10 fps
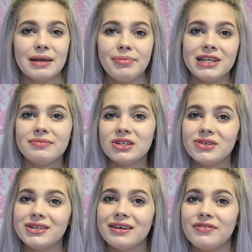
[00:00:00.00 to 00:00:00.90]
then please make
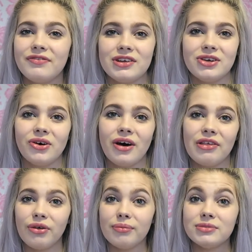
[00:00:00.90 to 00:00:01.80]
sure to give the video a
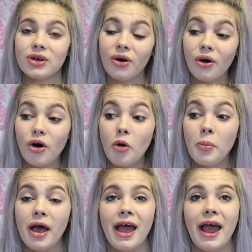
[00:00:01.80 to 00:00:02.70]
thumbs up.